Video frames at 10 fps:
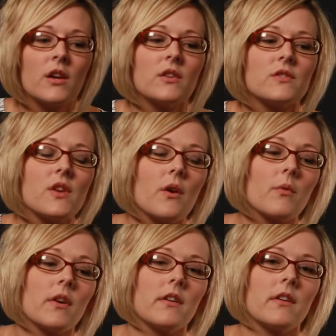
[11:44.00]

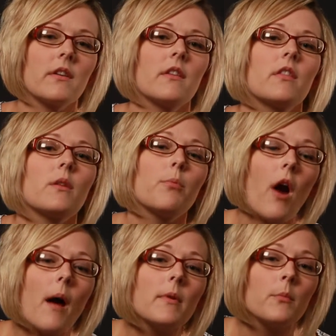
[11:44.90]
So the
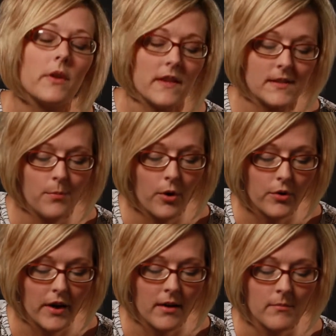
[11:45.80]
problem with this
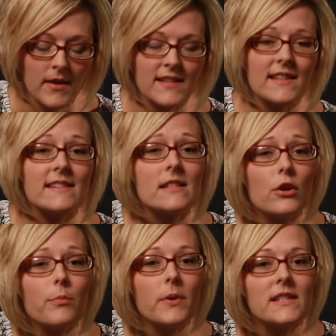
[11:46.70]
program is it
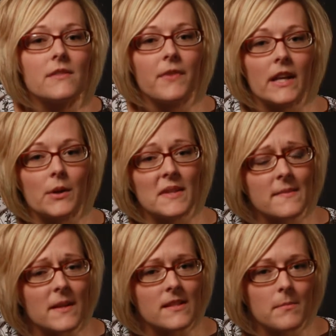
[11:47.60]
still puts the funding
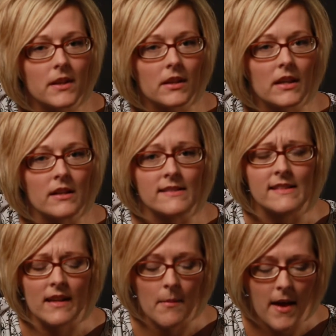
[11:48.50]
responsibility on
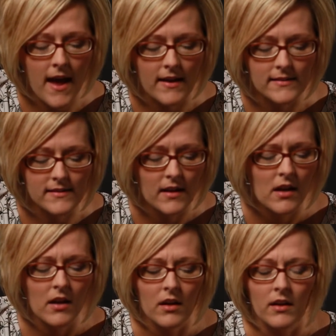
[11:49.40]
CMS,
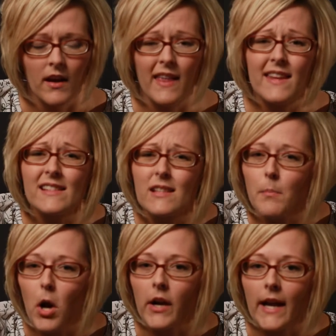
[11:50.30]
and this is the
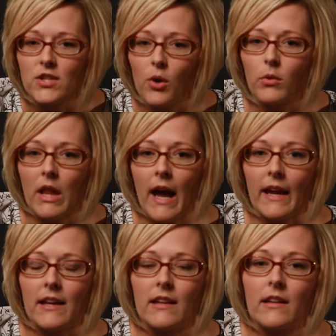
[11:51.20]
part I don't
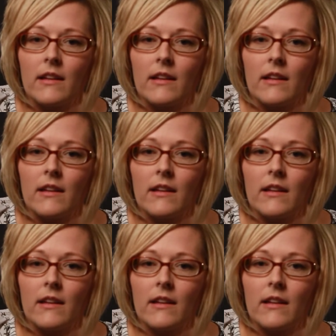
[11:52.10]
like.